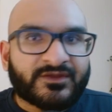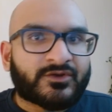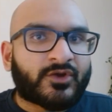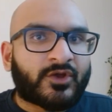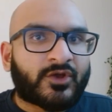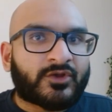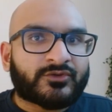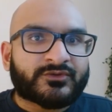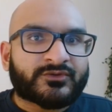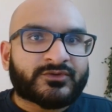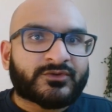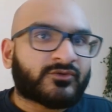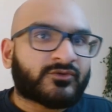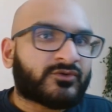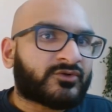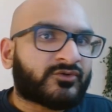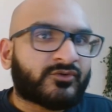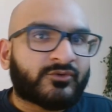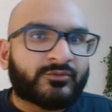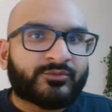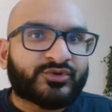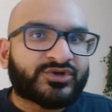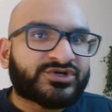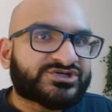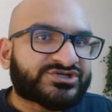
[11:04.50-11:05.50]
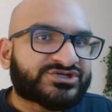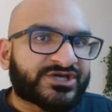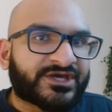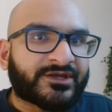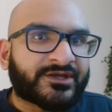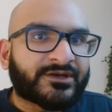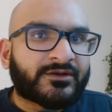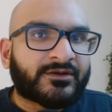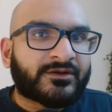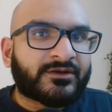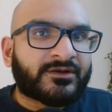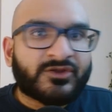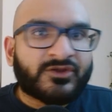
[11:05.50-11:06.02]
dollars are going to appreciate,
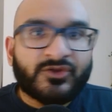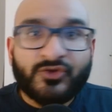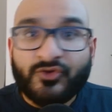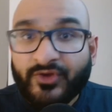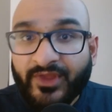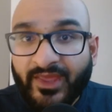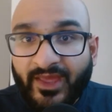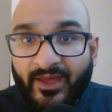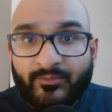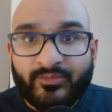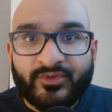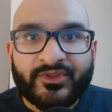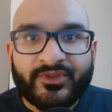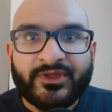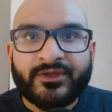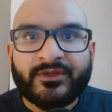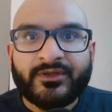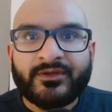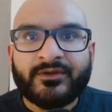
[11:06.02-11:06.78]
you're gambling.